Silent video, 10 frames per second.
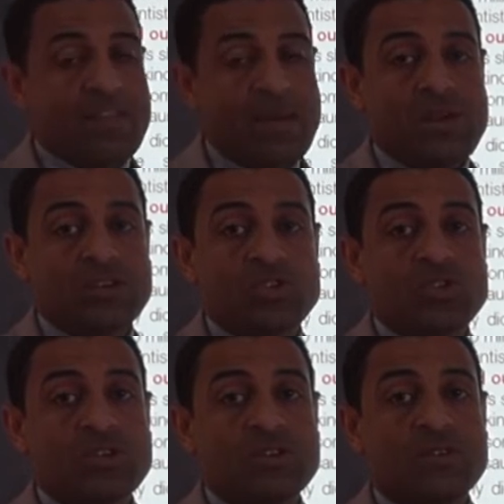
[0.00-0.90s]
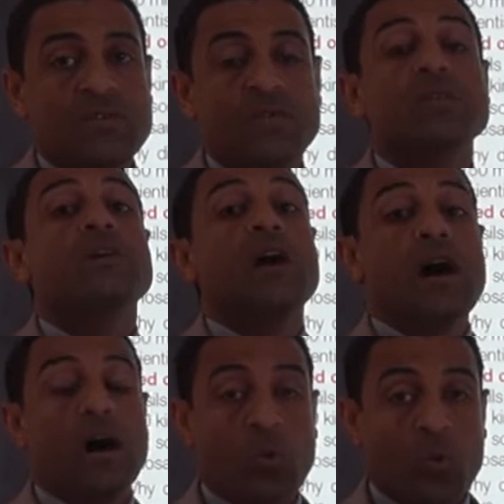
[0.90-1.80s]
damage
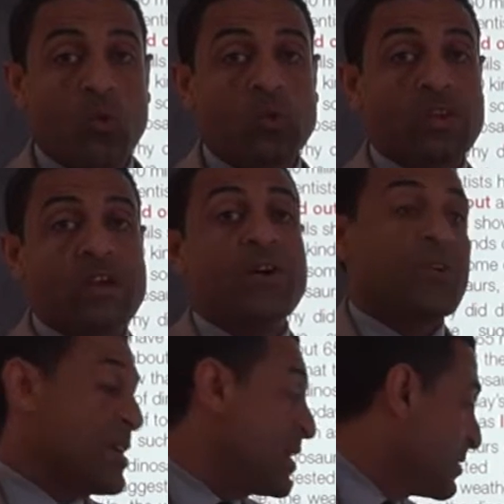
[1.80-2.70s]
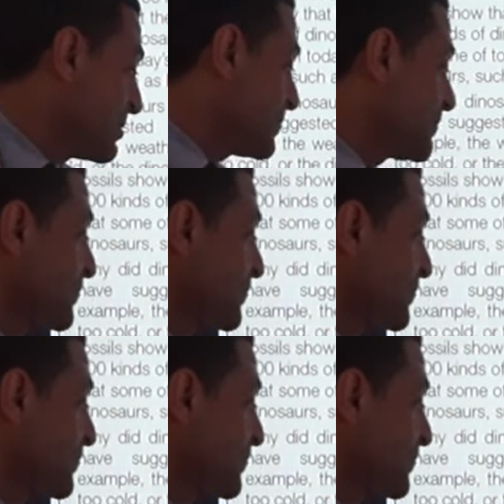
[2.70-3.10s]
a whole area.